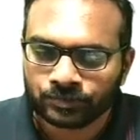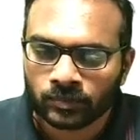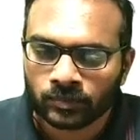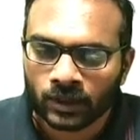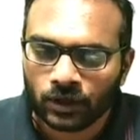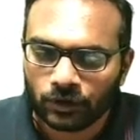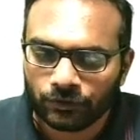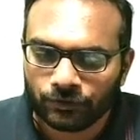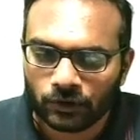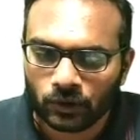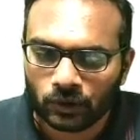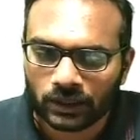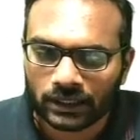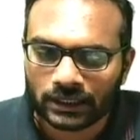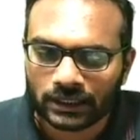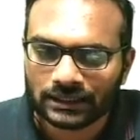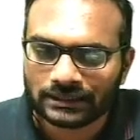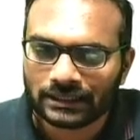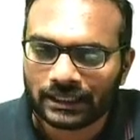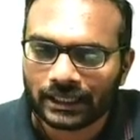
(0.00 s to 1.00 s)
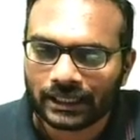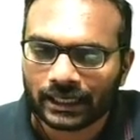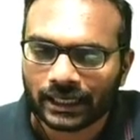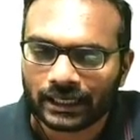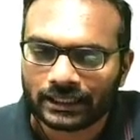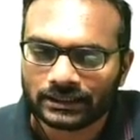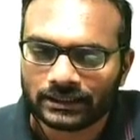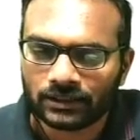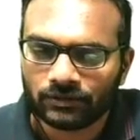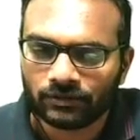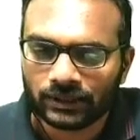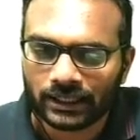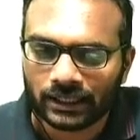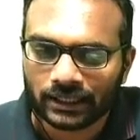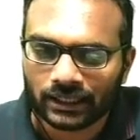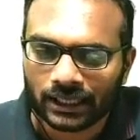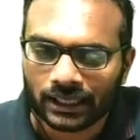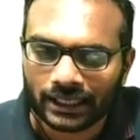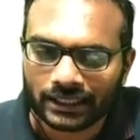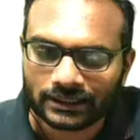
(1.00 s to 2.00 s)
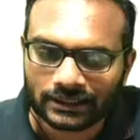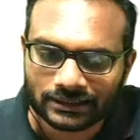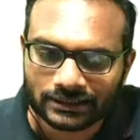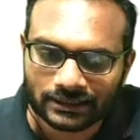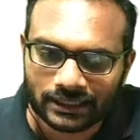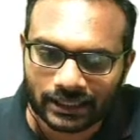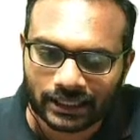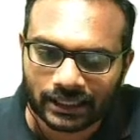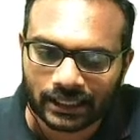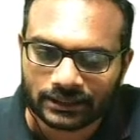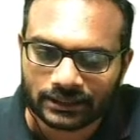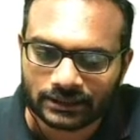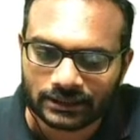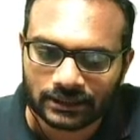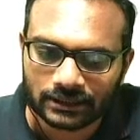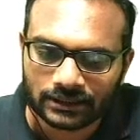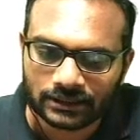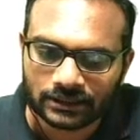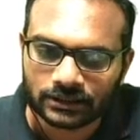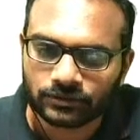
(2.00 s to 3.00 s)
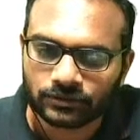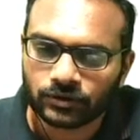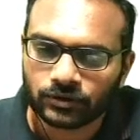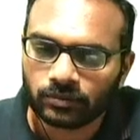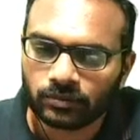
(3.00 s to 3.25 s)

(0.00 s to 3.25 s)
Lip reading: Now, if you look at this Lagrangian, we can write this Lagrangian in this form.